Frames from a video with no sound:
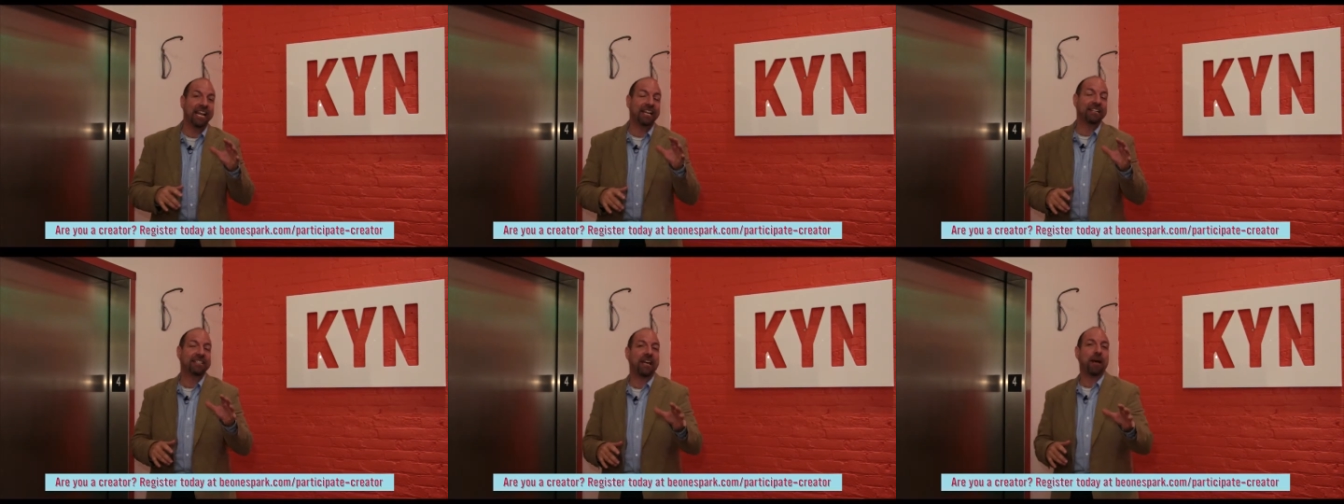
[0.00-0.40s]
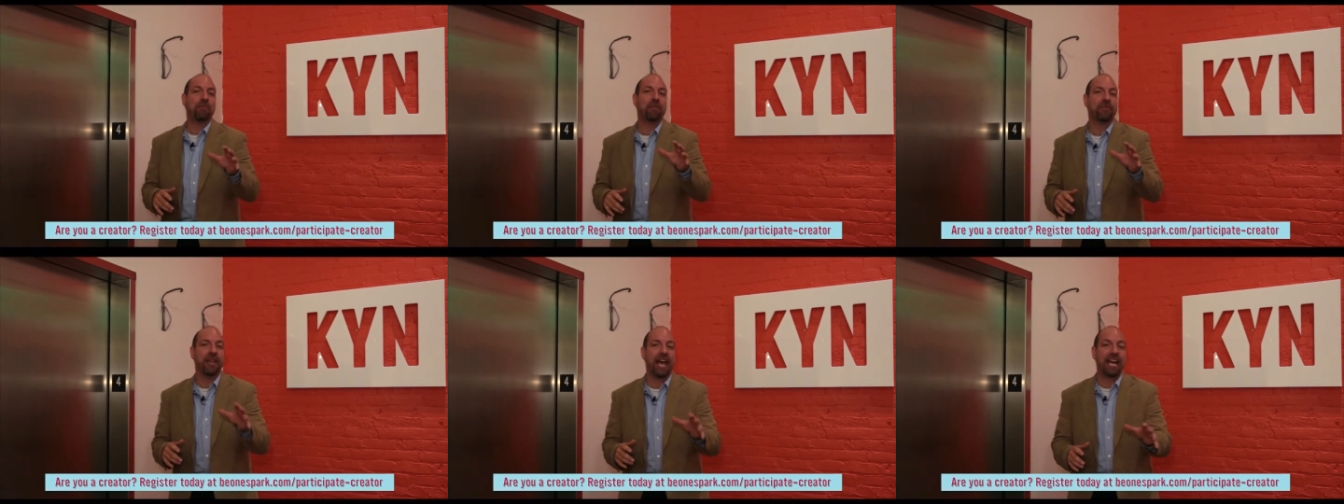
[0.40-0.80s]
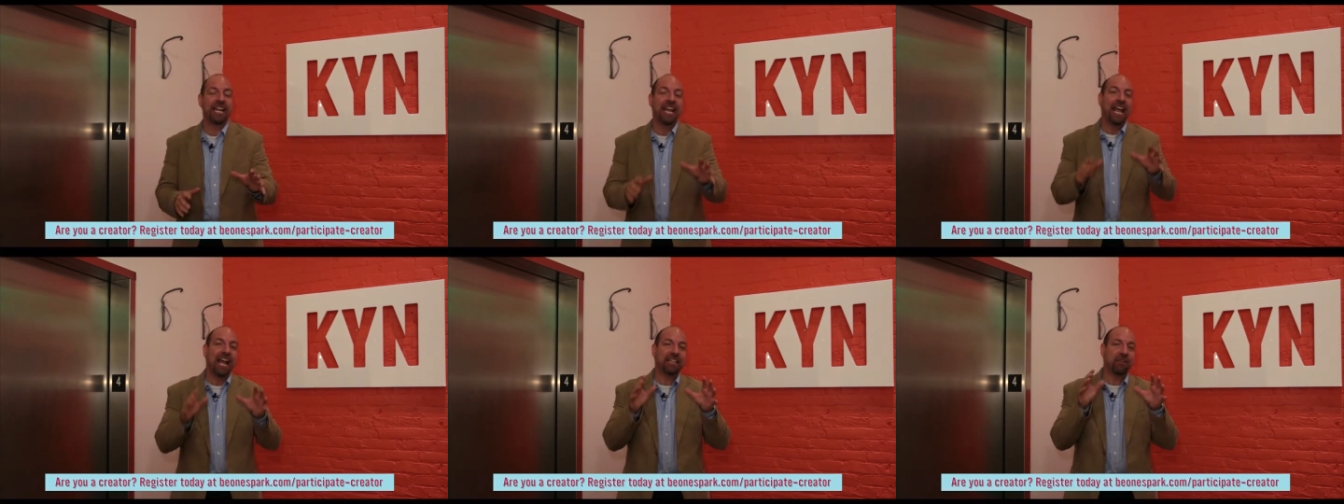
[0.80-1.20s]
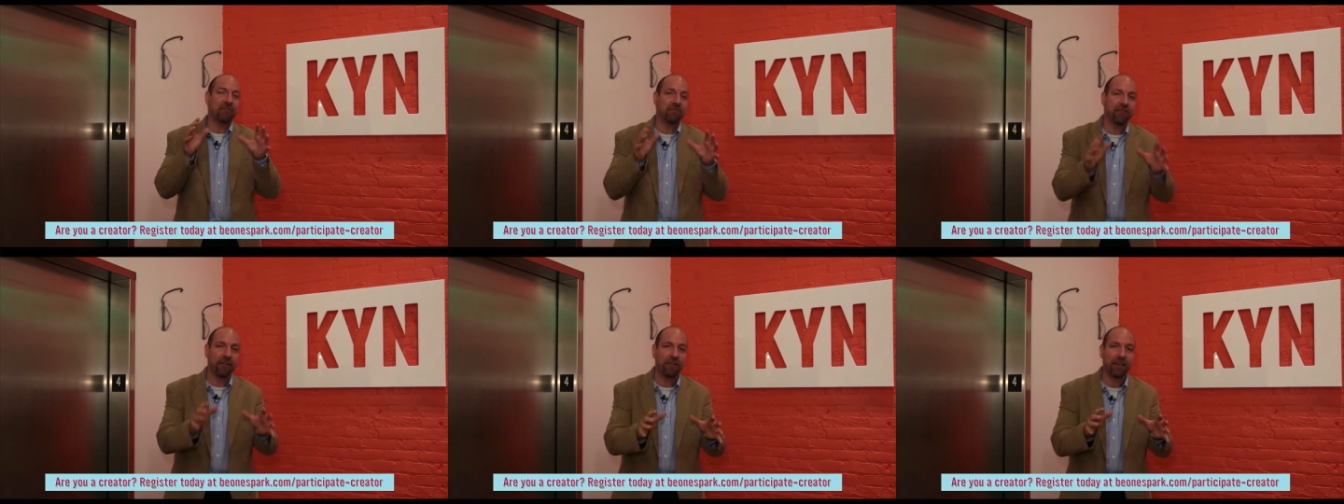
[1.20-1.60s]
And on top of that, at the
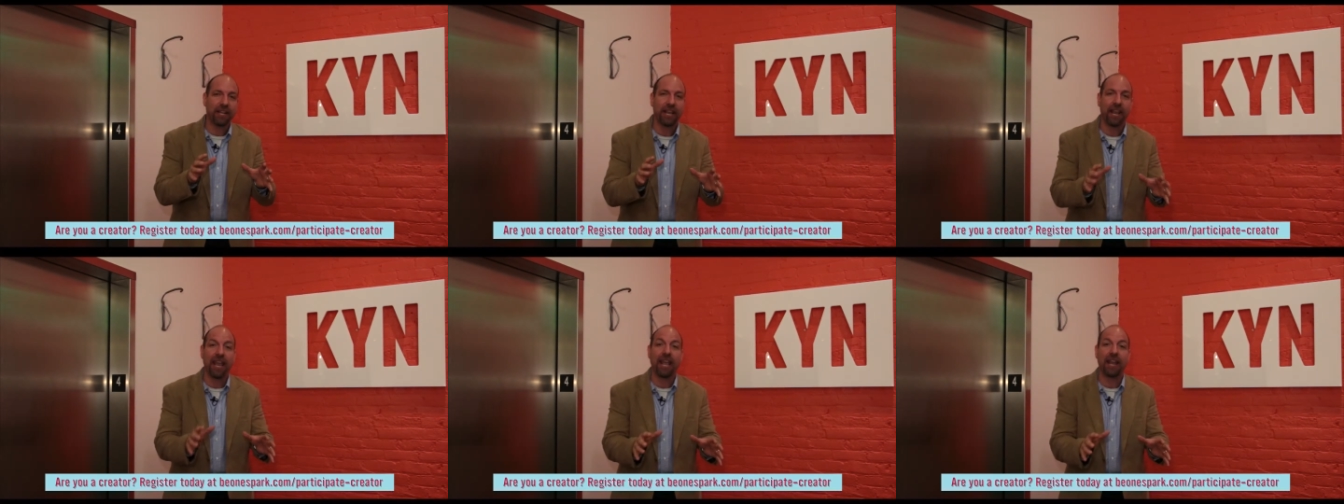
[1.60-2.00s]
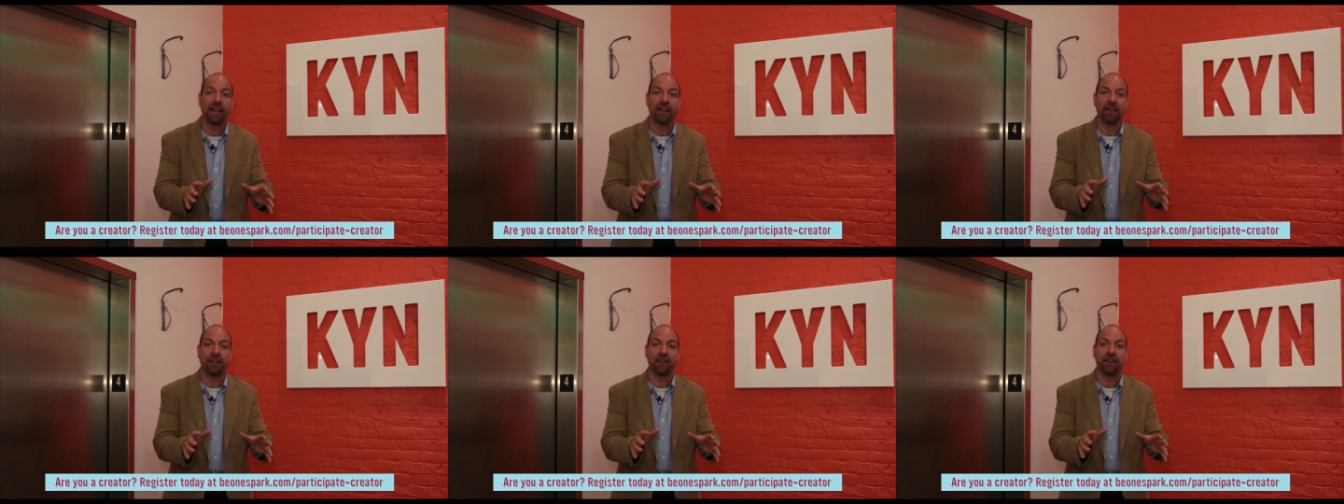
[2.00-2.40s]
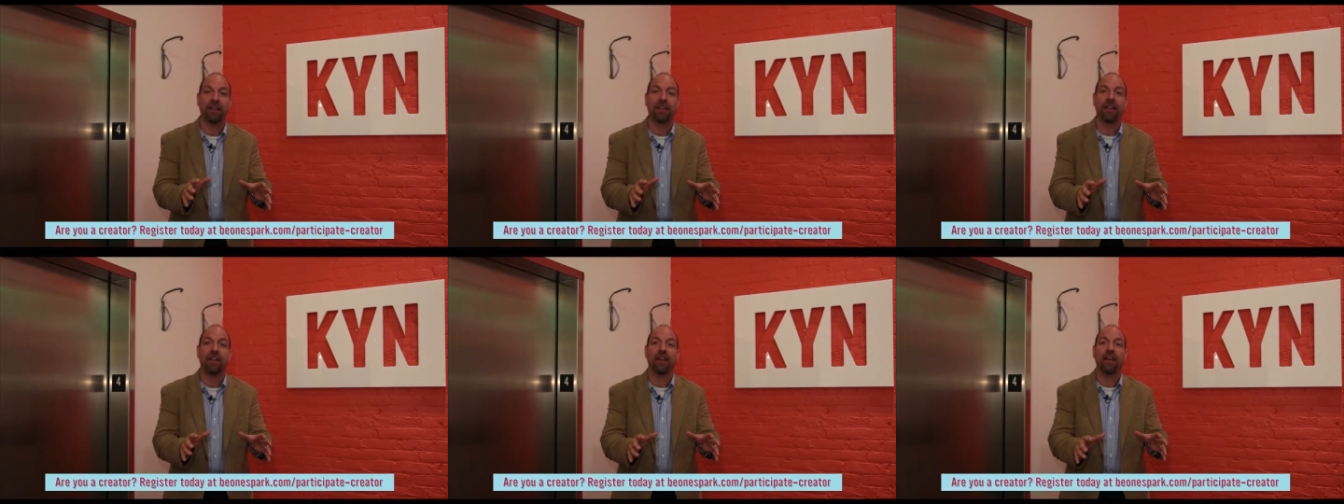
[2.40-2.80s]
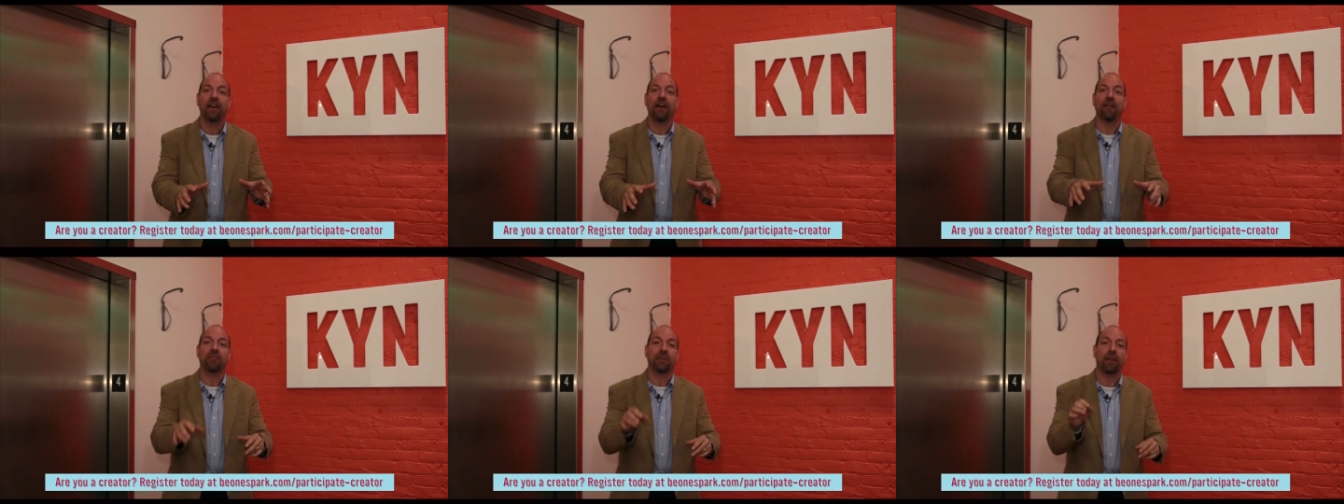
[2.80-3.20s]
very end
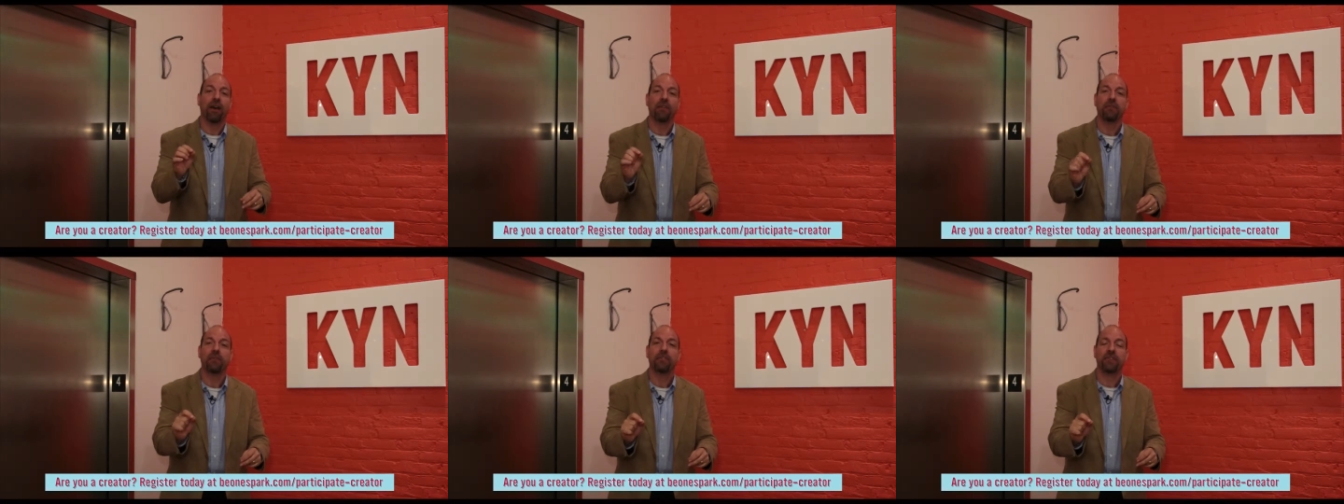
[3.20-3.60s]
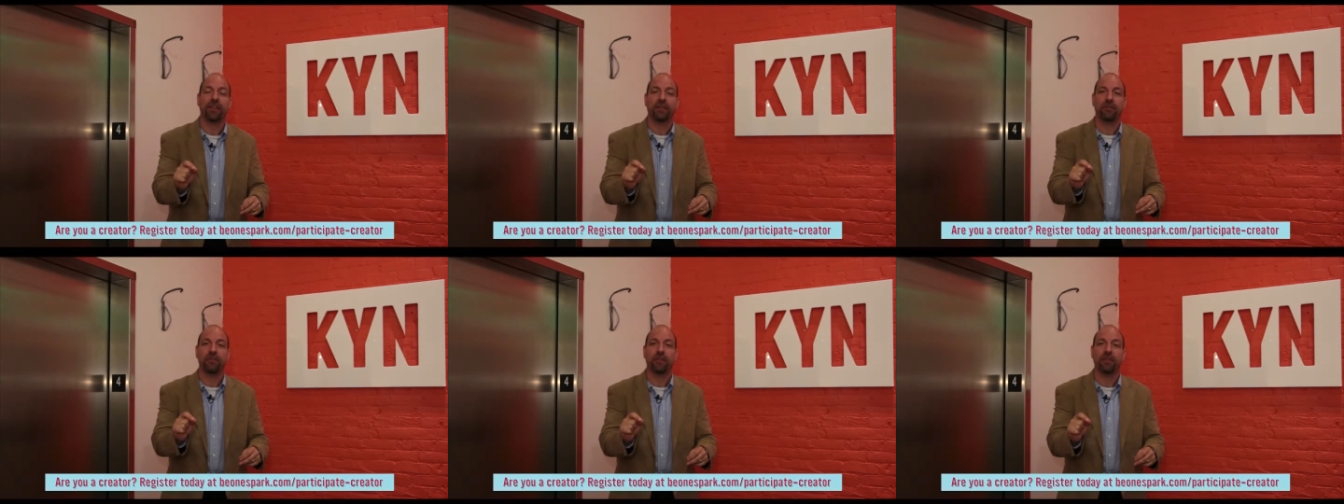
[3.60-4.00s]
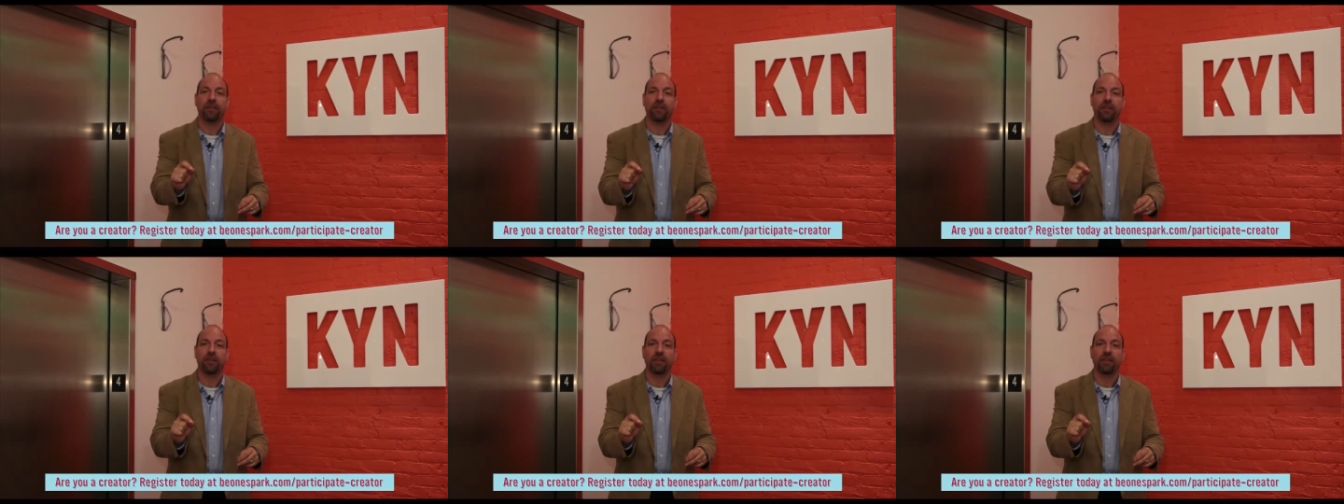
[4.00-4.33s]
of the conversation,